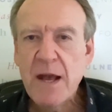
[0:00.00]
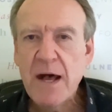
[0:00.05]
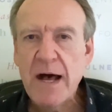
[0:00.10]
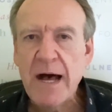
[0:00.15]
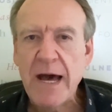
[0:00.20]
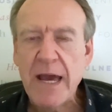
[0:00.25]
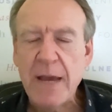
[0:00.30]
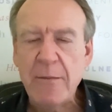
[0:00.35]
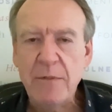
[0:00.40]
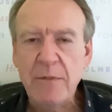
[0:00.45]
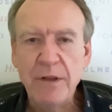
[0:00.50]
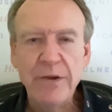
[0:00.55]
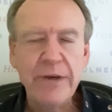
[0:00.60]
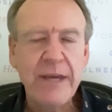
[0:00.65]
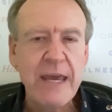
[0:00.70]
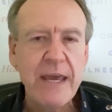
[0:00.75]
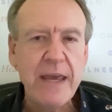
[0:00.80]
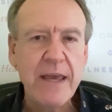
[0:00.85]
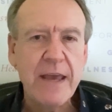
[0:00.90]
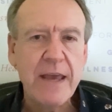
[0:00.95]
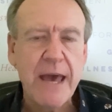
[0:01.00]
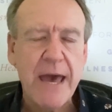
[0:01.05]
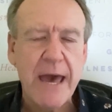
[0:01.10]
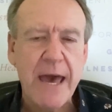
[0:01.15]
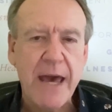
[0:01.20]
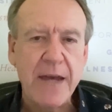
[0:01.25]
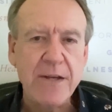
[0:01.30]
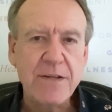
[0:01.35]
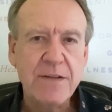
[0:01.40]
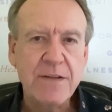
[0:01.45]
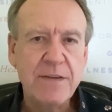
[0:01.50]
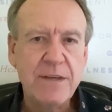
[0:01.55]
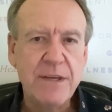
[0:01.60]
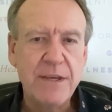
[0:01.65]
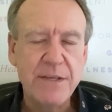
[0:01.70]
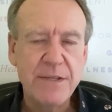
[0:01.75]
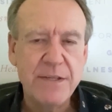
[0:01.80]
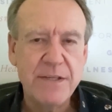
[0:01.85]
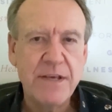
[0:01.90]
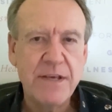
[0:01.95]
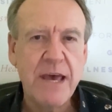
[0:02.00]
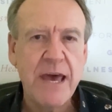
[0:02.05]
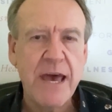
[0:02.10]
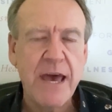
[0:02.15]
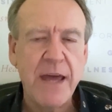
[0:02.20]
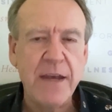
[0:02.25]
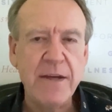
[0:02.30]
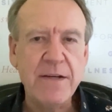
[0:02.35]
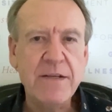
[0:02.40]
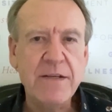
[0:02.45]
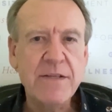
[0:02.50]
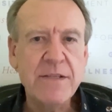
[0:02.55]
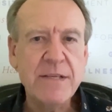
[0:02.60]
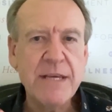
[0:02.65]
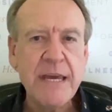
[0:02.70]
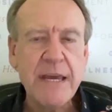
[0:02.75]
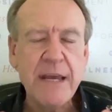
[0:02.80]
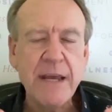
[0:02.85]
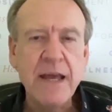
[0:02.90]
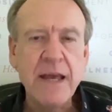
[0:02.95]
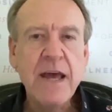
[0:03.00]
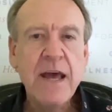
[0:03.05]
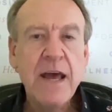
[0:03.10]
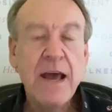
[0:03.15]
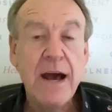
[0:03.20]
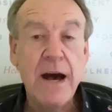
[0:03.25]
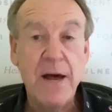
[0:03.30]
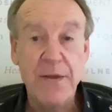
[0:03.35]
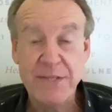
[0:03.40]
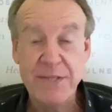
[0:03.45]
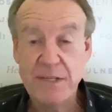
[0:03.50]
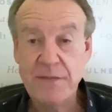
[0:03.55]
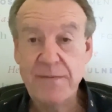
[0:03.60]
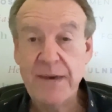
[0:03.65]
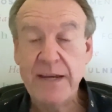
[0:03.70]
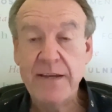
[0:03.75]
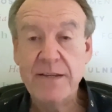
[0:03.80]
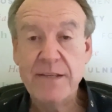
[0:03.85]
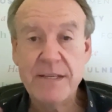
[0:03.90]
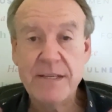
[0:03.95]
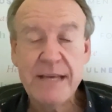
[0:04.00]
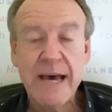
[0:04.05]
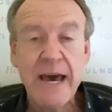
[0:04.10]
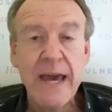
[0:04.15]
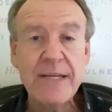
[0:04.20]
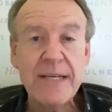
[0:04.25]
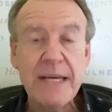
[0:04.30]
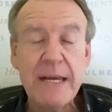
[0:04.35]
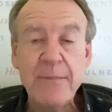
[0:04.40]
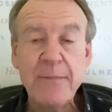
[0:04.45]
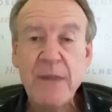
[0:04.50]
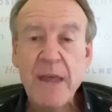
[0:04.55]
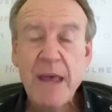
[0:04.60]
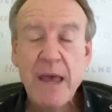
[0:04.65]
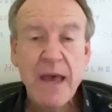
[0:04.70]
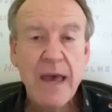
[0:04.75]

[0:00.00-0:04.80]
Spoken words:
I'm looking at this and seeing how this is affecting society.